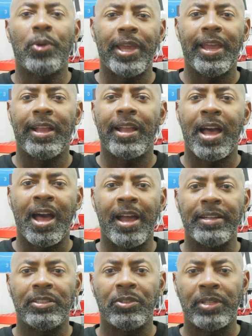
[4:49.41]
Okay
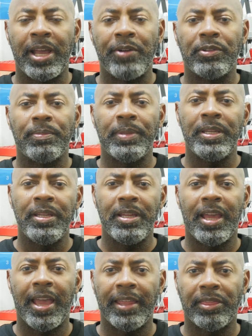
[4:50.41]
guys, so that was me
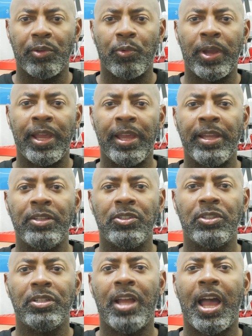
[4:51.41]
at the
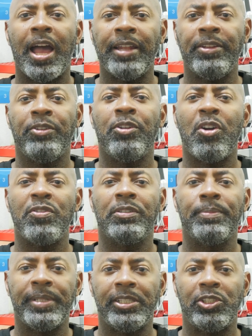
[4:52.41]
range. How do you know it
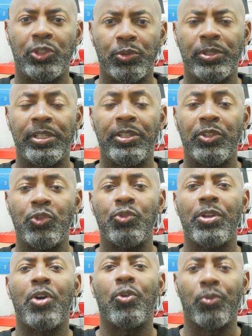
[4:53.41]
was me shooting? You
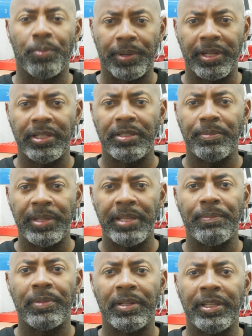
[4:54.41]
don't, but it's
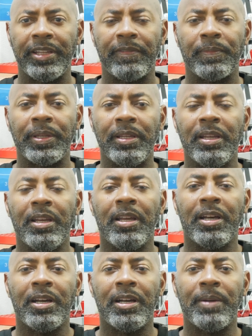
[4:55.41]
me, believe me.
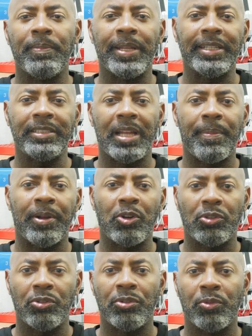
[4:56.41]
Um, next time I
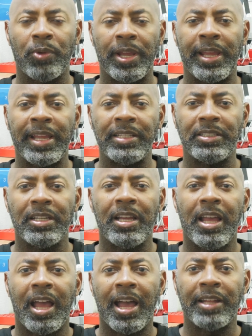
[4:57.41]
go to the range,
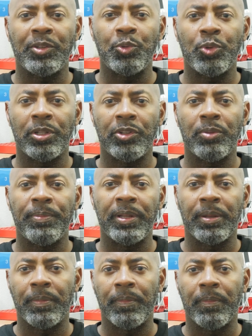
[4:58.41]
I do a little
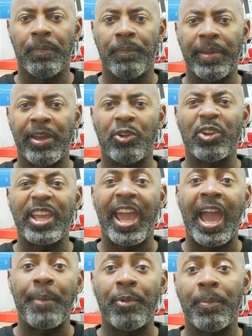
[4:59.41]
bit of better
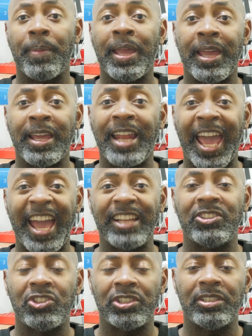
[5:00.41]
cameraman
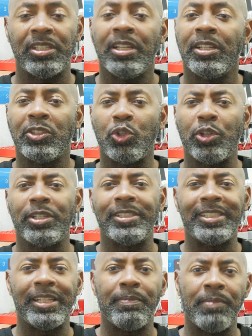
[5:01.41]
action so you can
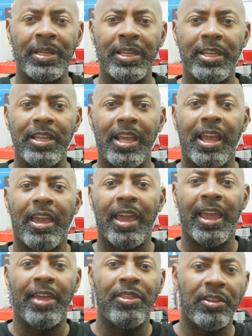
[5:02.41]
see me
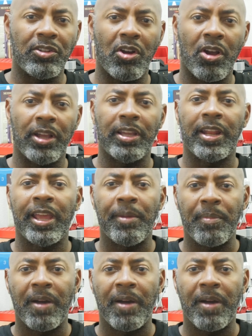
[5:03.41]
and the target and